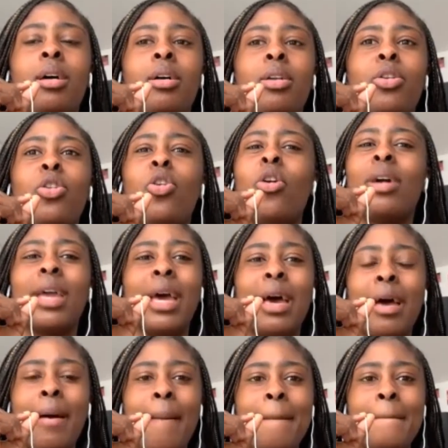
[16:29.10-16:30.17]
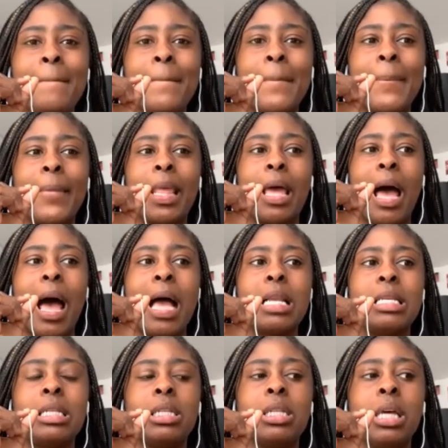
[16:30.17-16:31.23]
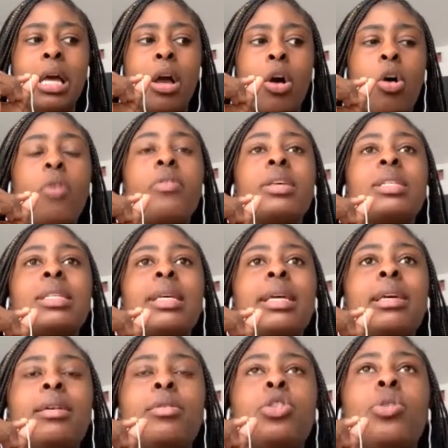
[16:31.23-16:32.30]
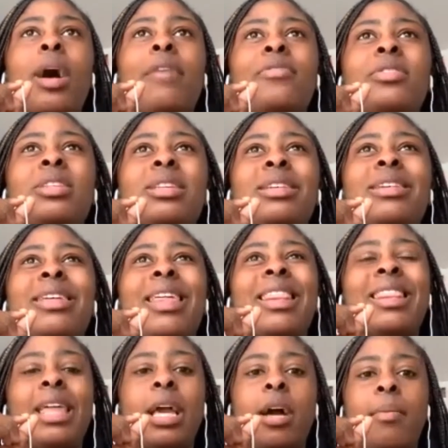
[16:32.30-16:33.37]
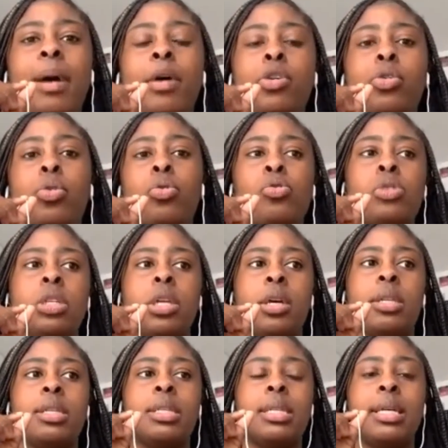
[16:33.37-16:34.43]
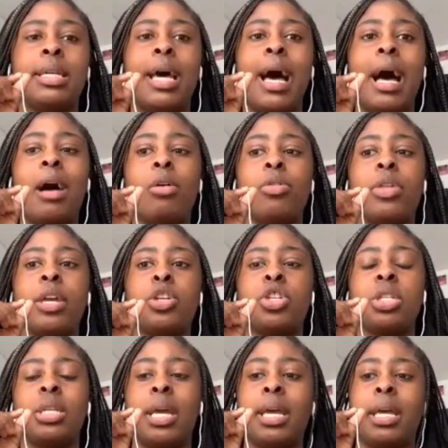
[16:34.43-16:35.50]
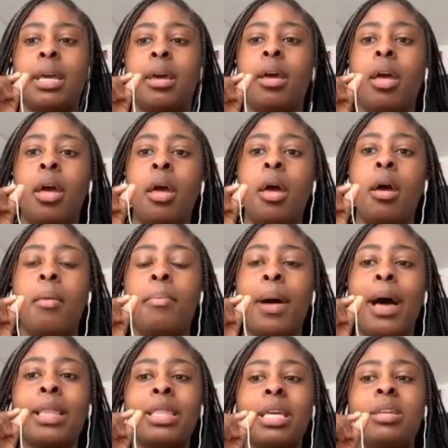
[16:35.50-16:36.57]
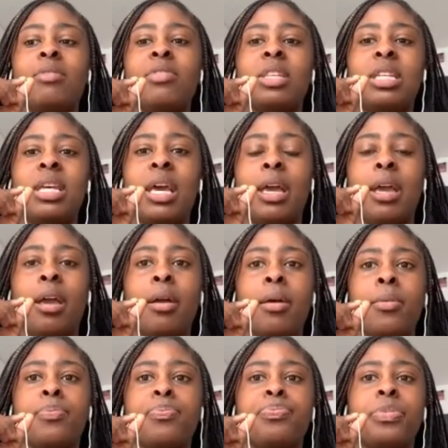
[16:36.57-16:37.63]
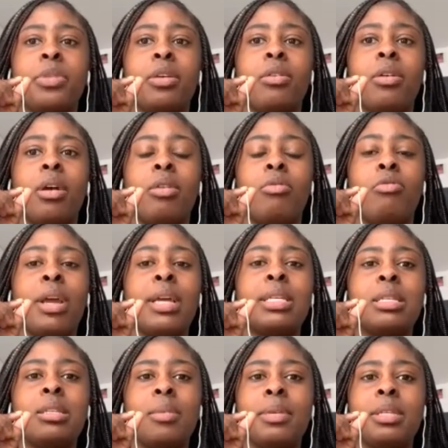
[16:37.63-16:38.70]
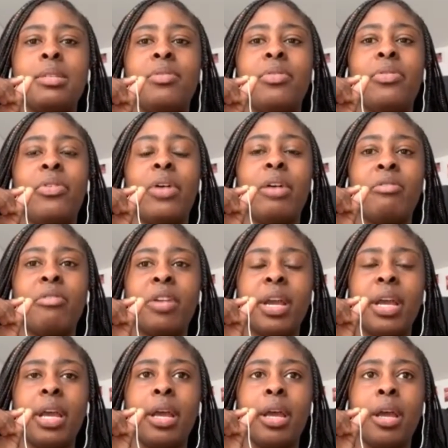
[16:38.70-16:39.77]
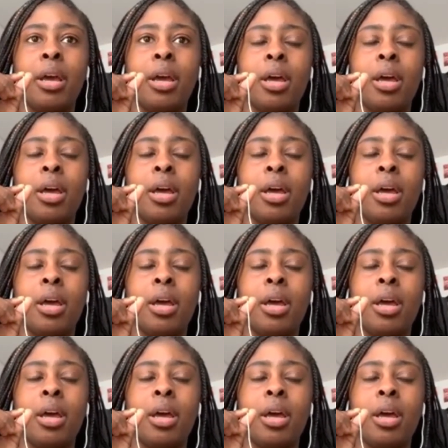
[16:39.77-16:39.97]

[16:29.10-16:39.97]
not care. And obviously you have to think about your audience and how they should take it. But at the end of the day, racism is a very